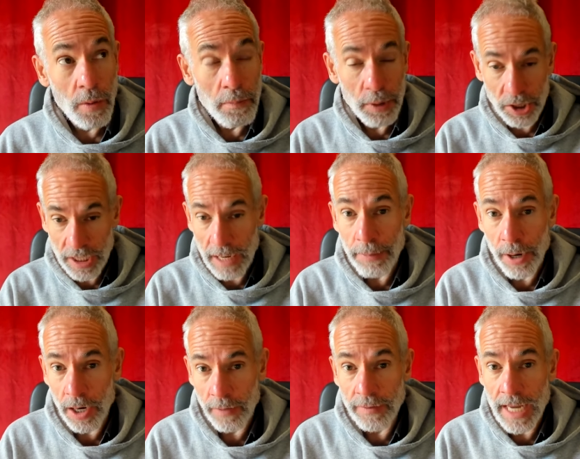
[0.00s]
because they're
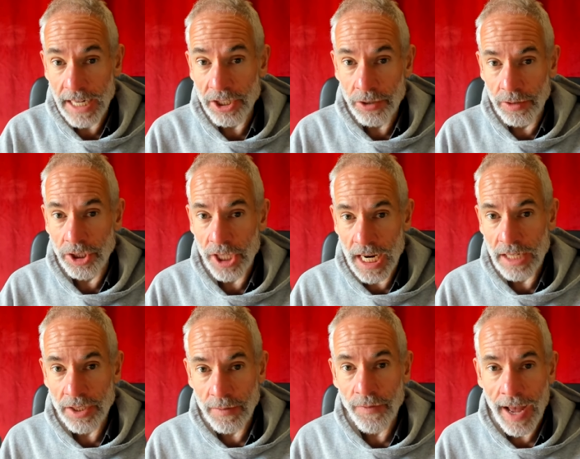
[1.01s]
part of nature and
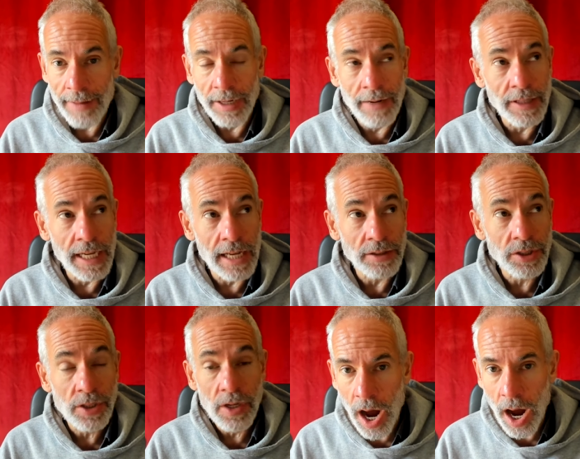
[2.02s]
genes and family and everything
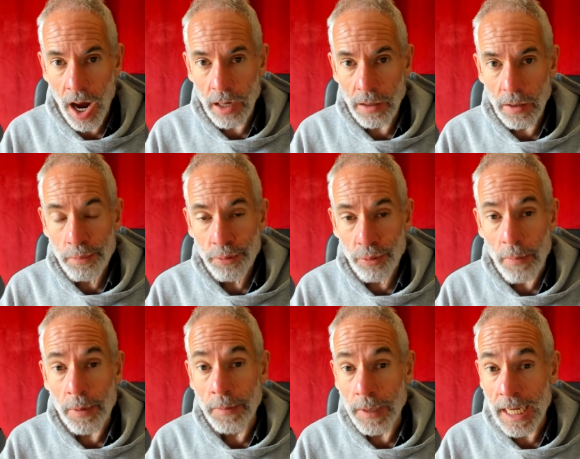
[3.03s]
else, are
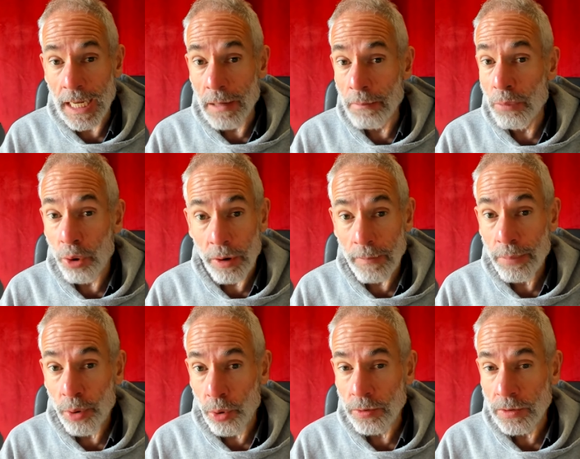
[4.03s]
probably more
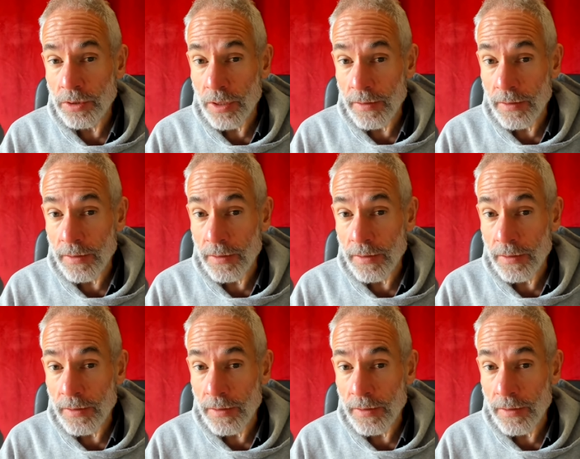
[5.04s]
important